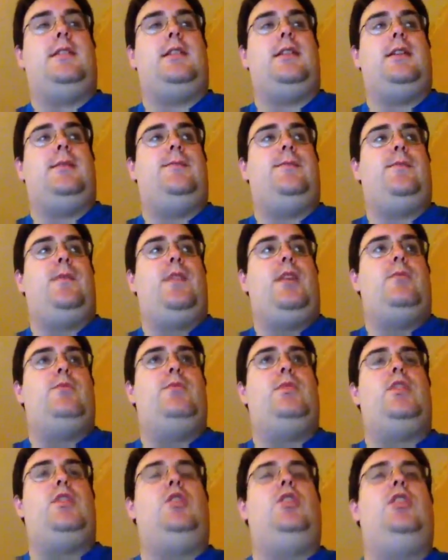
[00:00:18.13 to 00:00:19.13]
Okay?
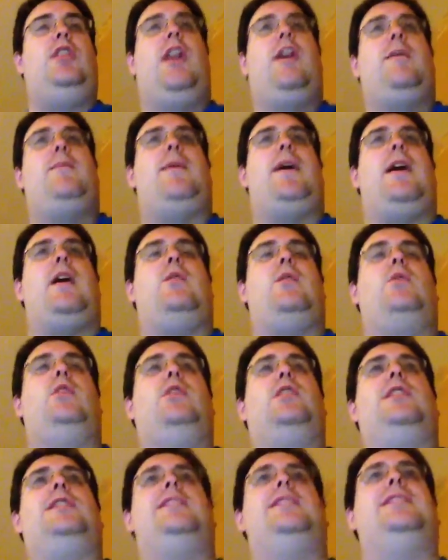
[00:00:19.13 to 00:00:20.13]
But in order to have power,
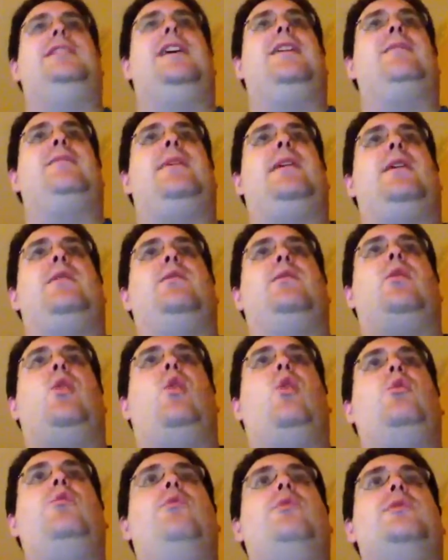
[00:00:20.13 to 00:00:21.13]
you need to have power
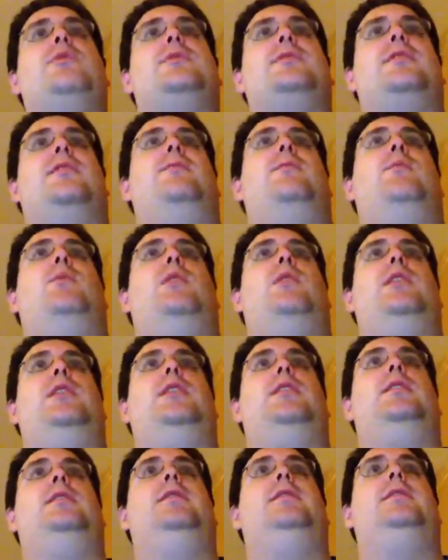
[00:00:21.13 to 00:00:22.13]
over
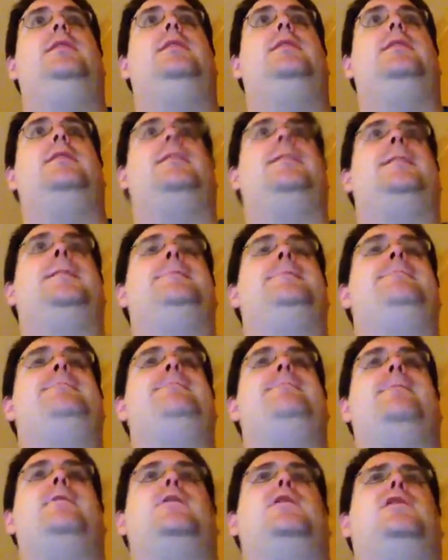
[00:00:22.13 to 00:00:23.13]
someone. Okay?
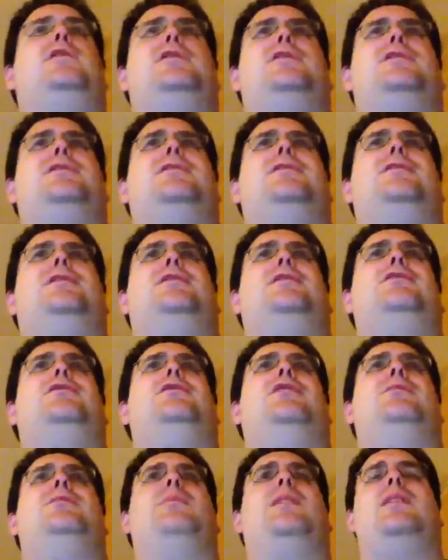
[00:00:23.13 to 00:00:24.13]
Or else you
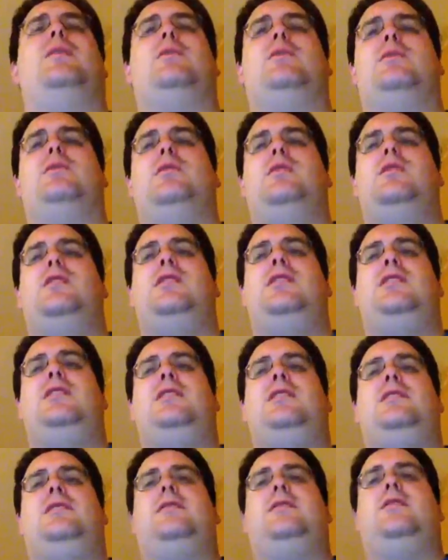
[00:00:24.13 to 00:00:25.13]
don't have power.
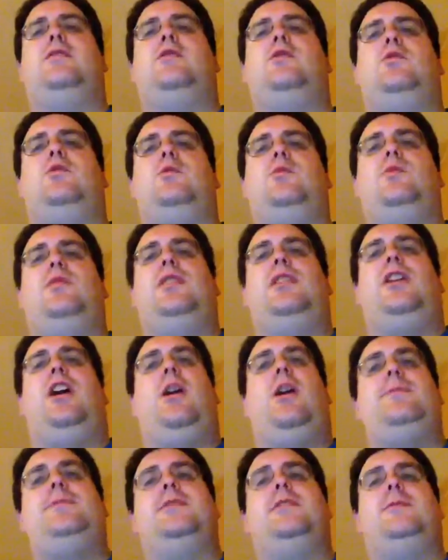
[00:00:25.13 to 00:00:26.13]
So the
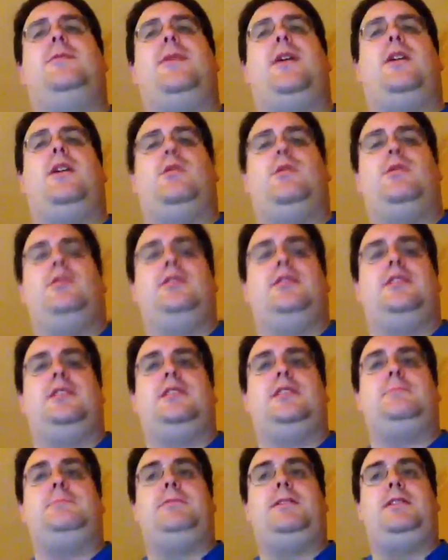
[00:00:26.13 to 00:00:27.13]
opposite of power is
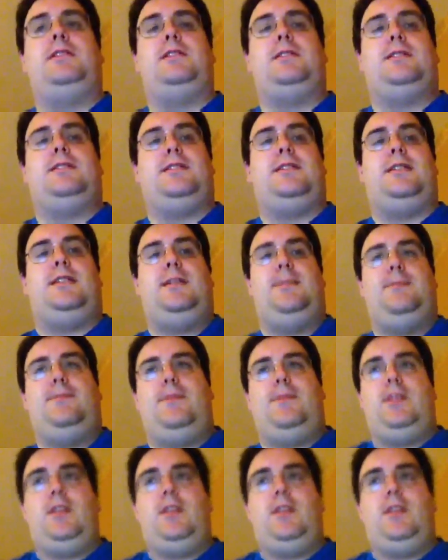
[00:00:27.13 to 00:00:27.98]
dependency.